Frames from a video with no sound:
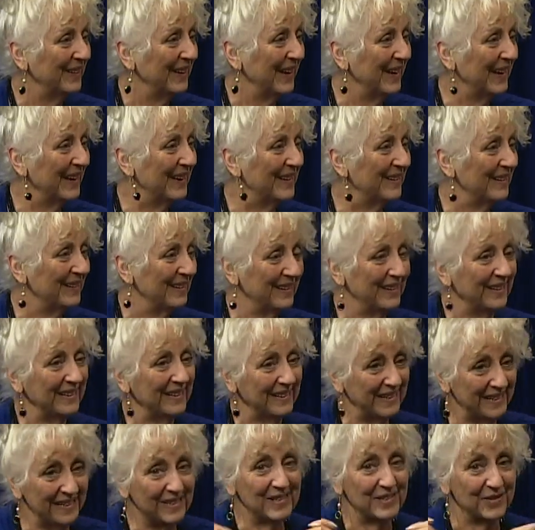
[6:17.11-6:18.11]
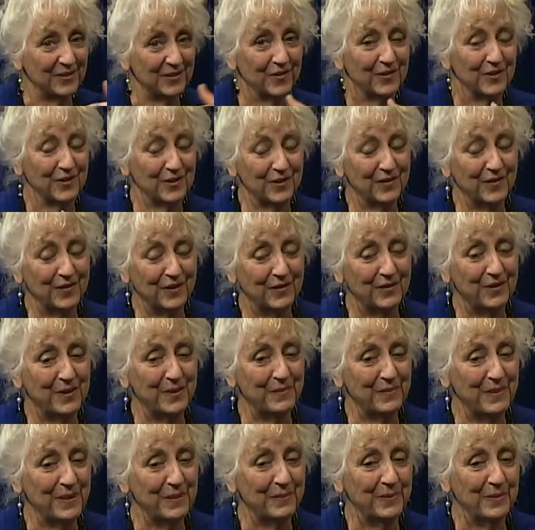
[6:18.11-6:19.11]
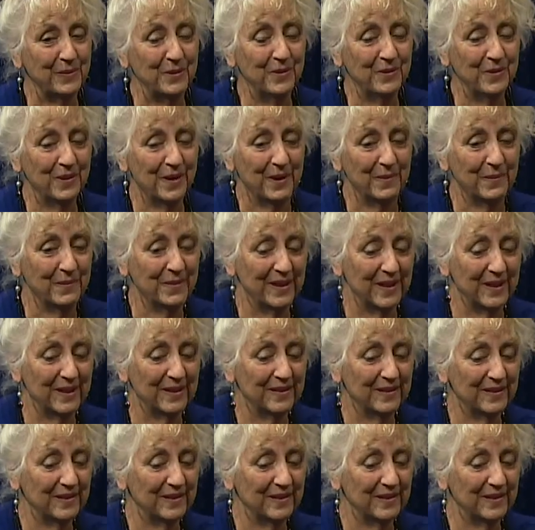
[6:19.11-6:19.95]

And it is the first 50 people who come get a.